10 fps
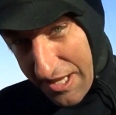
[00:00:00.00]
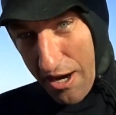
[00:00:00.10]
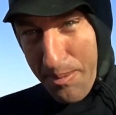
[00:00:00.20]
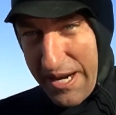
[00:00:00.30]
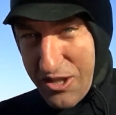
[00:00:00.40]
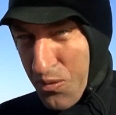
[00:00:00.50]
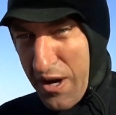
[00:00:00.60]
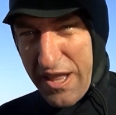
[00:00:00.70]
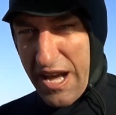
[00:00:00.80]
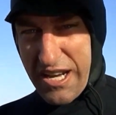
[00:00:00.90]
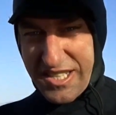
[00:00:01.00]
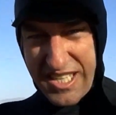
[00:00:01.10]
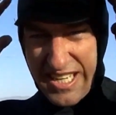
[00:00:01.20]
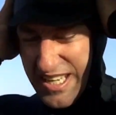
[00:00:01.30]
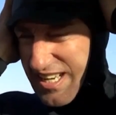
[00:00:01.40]
there, but it's one of those
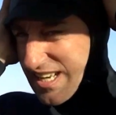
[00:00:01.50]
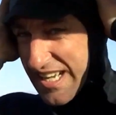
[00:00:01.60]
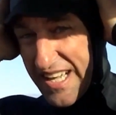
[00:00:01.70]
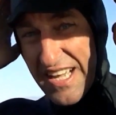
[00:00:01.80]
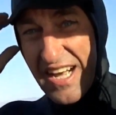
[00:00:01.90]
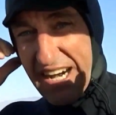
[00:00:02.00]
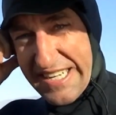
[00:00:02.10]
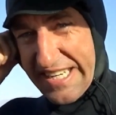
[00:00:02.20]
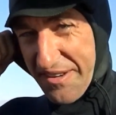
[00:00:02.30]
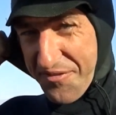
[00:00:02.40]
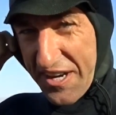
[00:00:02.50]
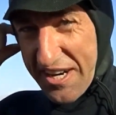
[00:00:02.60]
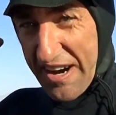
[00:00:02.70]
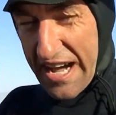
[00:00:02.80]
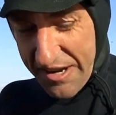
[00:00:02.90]
I need to
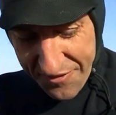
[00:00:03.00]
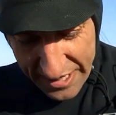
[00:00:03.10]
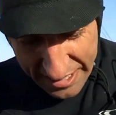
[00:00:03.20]
figure out if I